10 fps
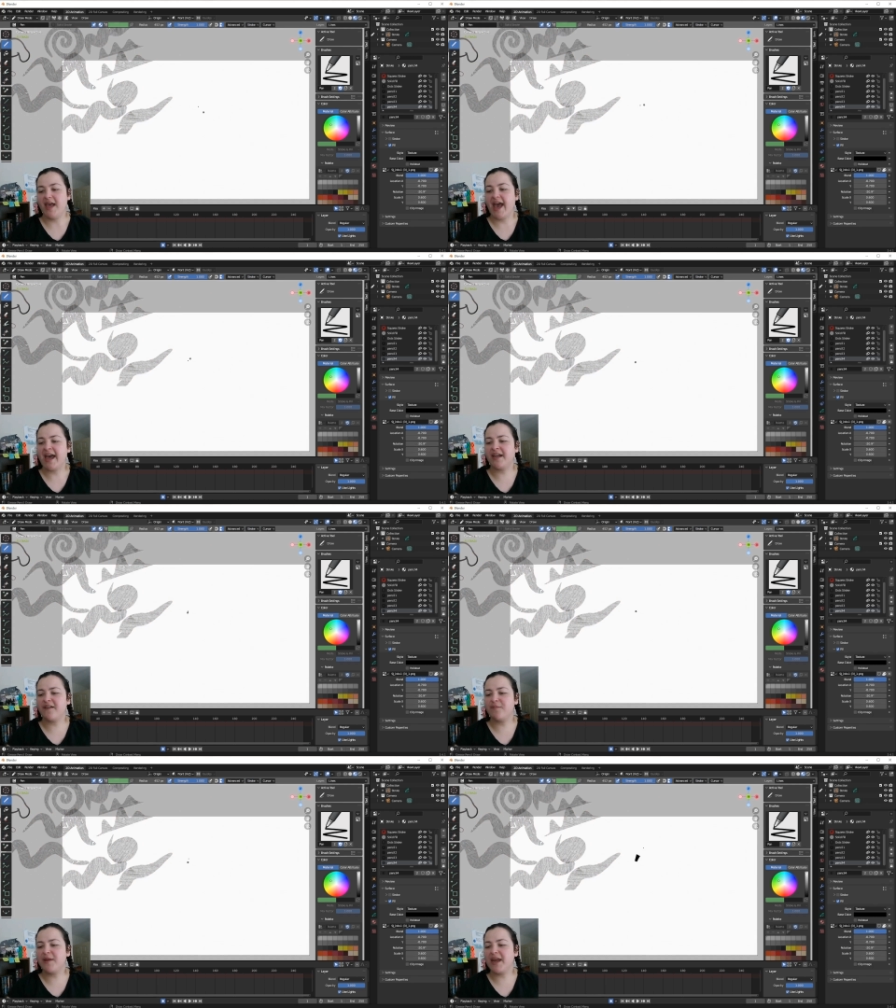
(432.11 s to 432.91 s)
and
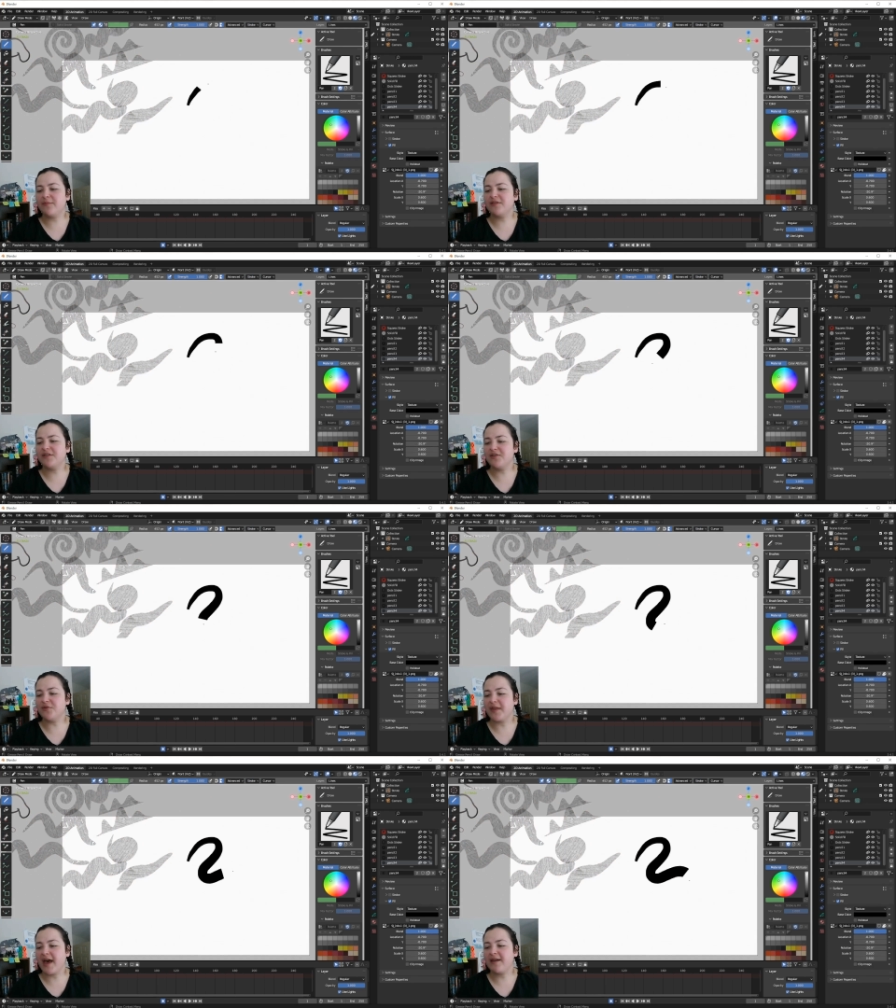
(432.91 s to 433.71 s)
I've been able to do
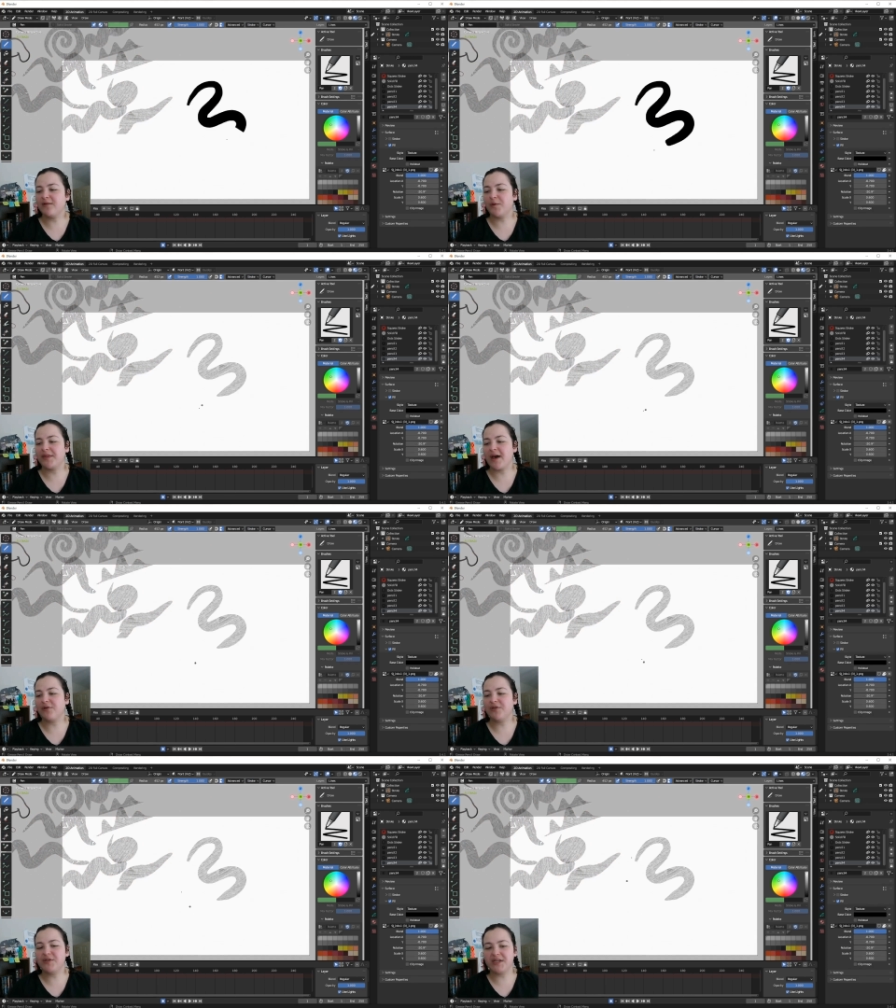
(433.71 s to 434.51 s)
that without
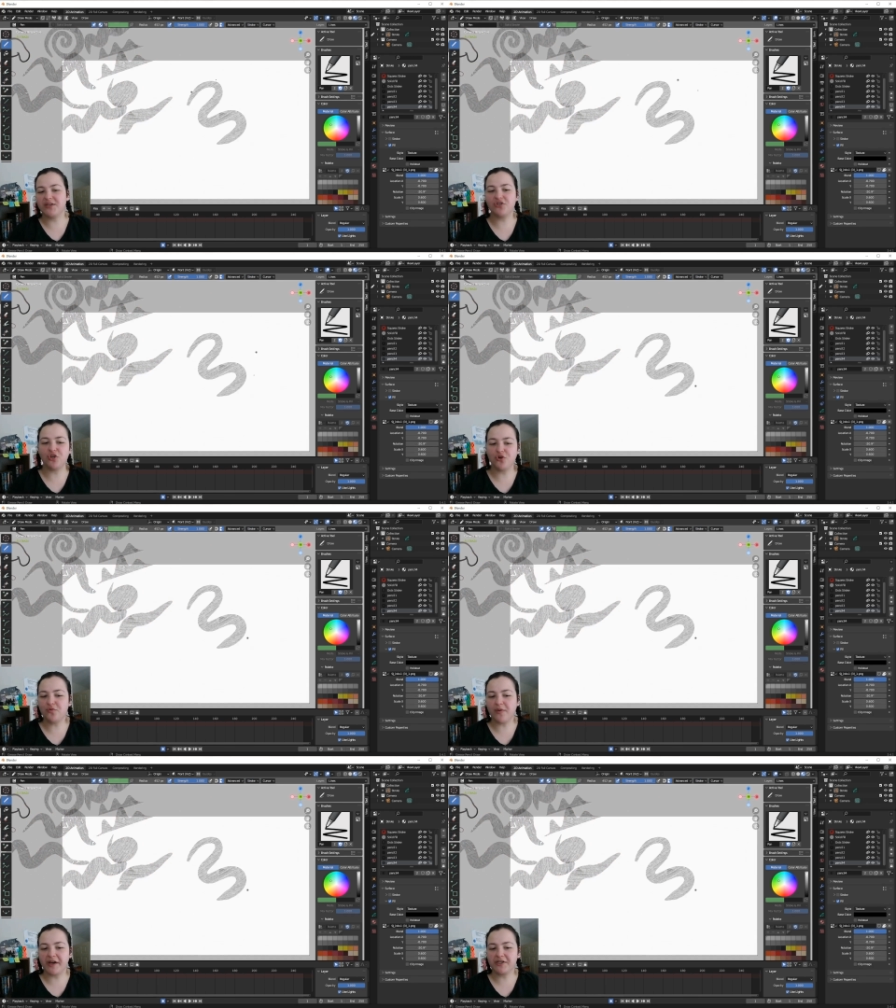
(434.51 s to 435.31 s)
losing too
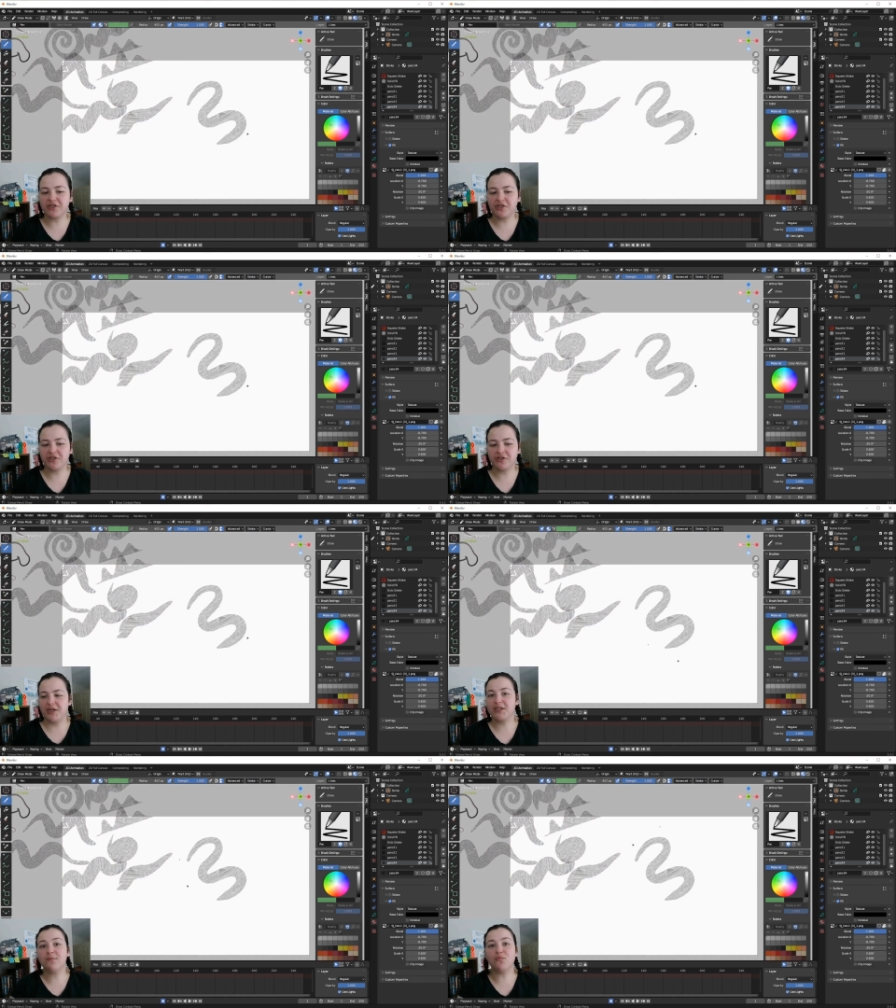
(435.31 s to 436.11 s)
much
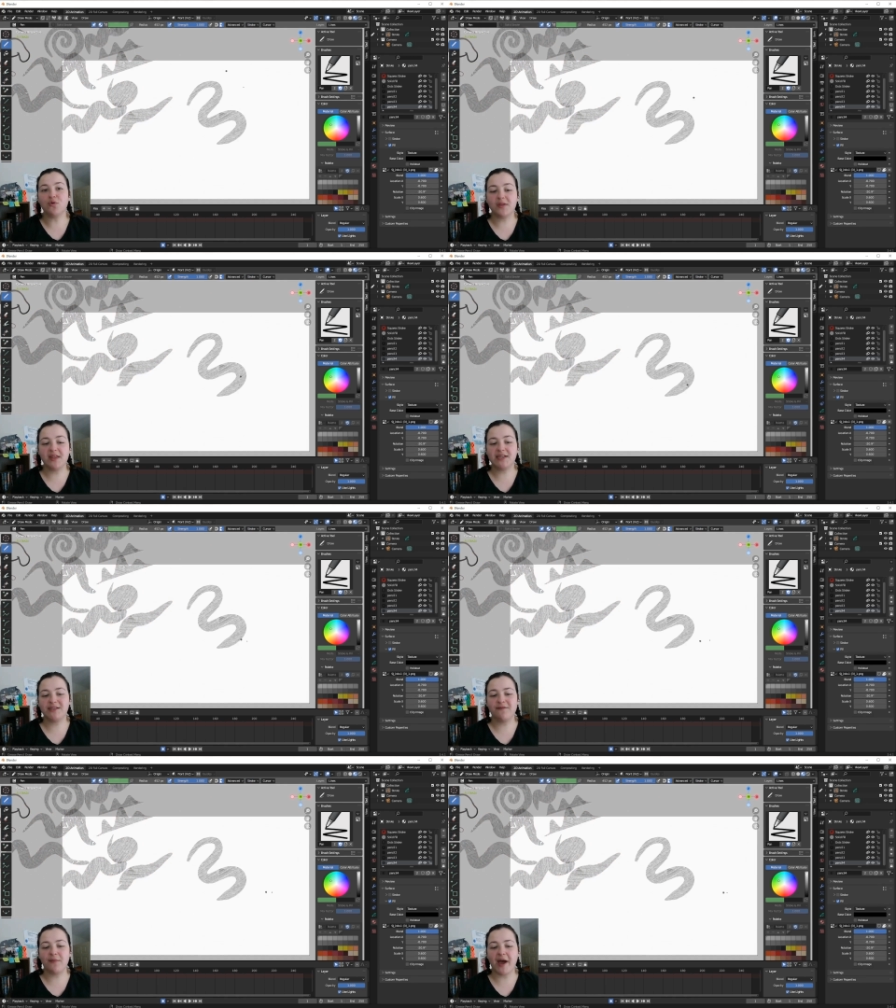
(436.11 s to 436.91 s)
smoothness
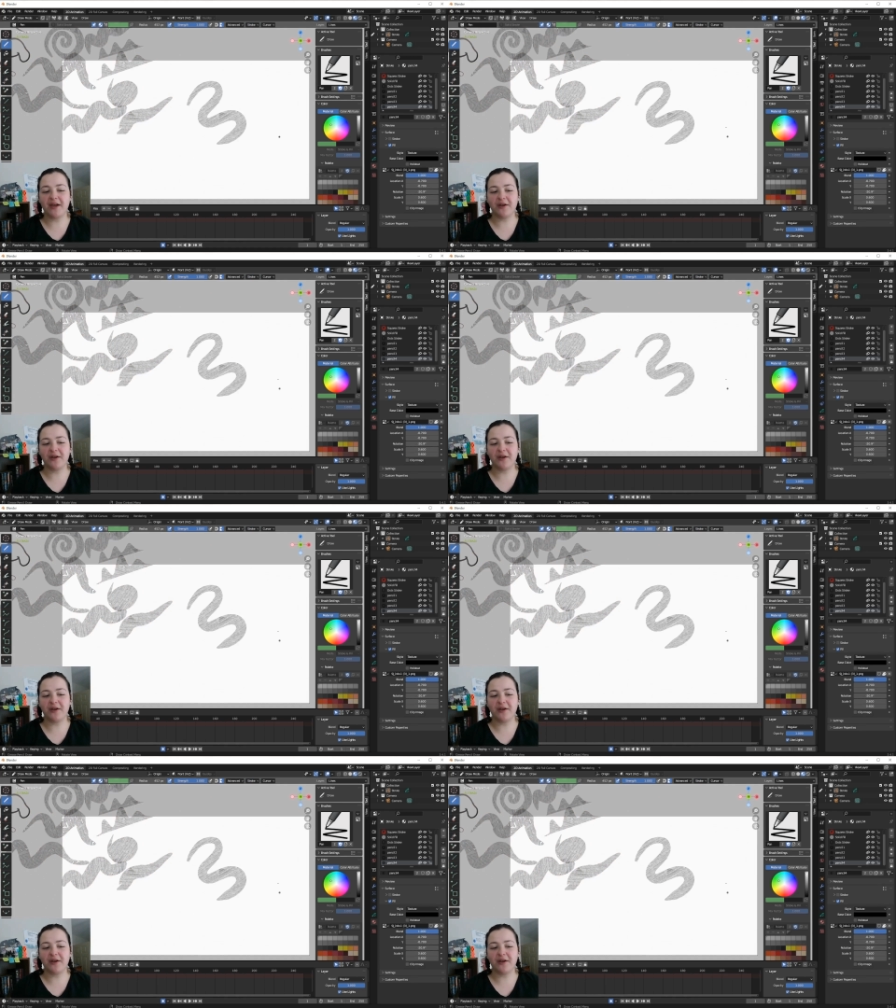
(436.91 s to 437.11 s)
for my